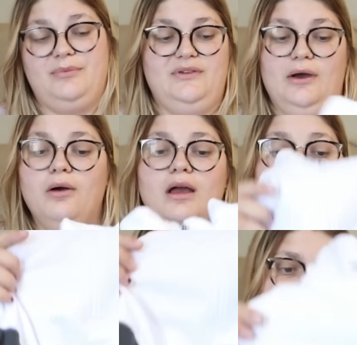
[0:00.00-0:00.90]
So
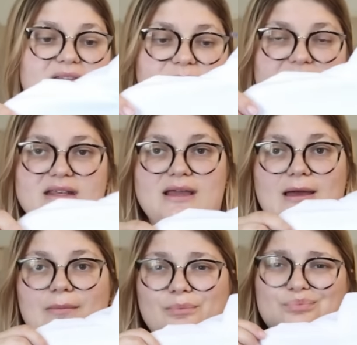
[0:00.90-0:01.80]
women's
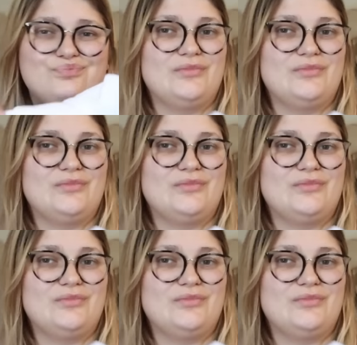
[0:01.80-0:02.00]
medium,